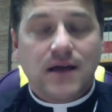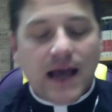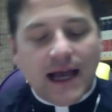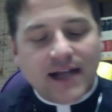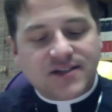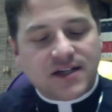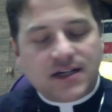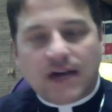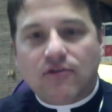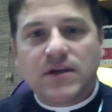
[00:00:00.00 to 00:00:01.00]
It is the
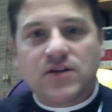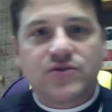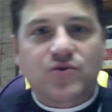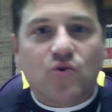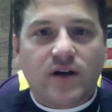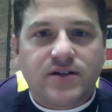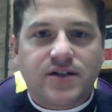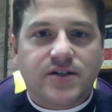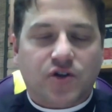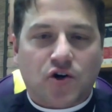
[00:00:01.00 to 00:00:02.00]
government who's going to
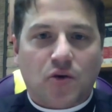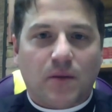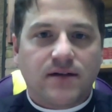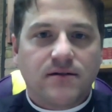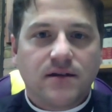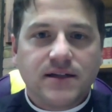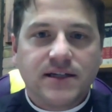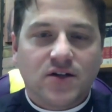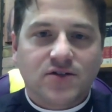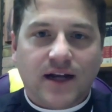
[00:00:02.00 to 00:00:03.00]
determine
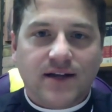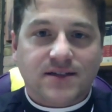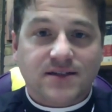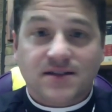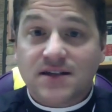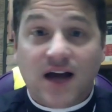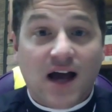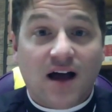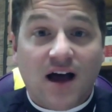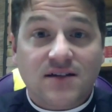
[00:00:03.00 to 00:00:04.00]
guilt or innocence,
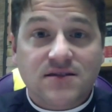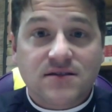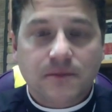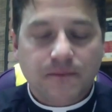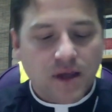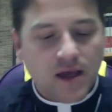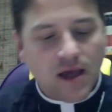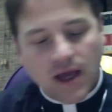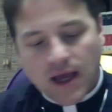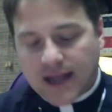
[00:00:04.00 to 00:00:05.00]
not us.
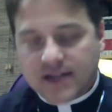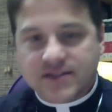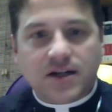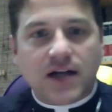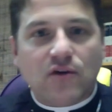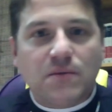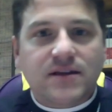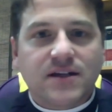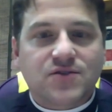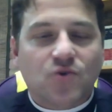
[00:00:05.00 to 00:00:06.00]
It is the government
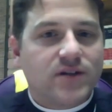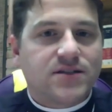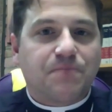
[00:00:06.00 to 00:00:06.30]
that's going to